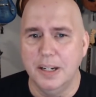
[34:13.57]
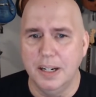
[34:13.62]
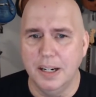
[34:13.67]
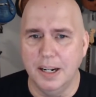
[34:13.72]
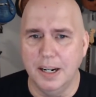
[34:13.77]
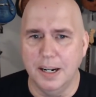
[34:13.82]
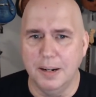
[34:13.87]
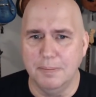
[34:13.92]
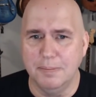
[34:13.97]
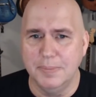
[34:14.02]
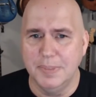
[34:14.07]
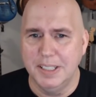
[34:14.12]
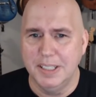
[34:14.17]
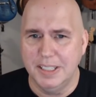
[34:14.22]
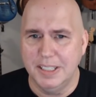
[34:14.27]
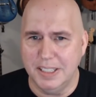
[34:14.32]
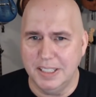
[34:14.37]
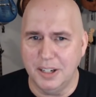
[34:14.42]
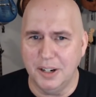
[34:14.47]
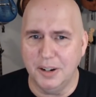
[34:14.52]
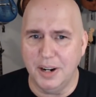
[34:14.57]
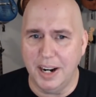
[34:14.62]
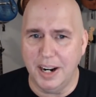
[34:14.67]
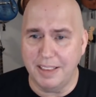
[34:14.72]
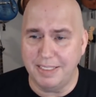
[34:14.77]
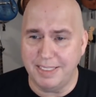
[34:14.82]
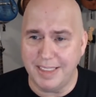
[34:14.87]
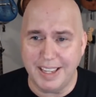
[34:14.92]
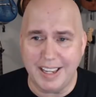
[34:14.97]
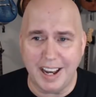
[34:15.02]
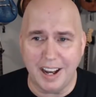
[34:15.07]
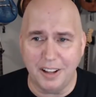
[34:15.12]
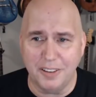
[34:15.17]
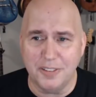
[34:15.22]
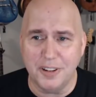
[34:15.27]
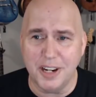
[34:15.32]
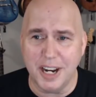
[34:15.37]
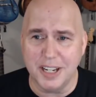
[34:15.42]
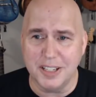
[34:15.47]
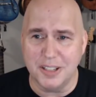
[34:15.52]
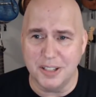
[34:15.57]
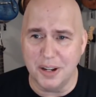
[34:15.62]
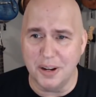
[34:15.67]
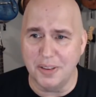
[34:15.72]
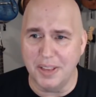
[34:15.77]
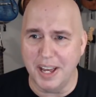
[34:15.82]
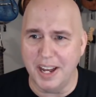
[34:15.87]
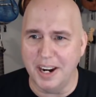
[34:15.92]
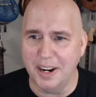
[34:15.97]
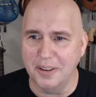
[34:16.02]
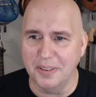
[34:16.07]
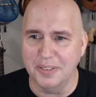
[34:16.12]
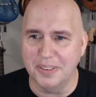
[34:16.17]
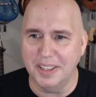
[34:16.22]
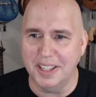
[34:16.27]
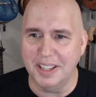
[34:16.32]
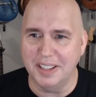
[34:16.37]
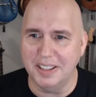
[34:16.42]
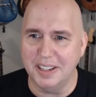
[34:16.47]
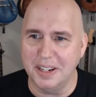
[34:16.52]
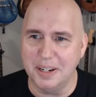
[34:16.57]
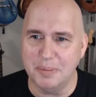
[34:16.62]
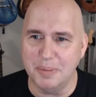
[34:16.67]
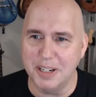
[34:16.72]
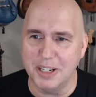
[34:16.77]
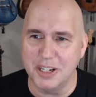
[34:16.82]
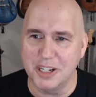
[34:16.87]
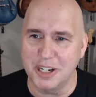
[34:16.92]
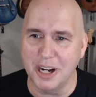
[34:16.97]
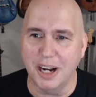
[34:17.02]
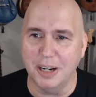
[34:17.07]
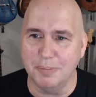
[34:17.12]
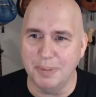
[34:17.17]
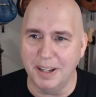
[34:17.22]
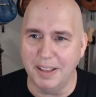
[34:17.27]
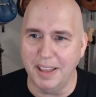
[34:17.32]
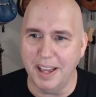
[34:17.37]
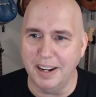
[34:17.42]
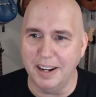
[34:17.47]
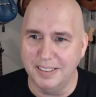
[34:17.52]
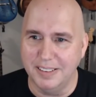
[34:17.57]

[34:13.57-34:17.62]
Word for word: Um, you know, and I think all of you guys know that. I don't think anybody's shocked by that.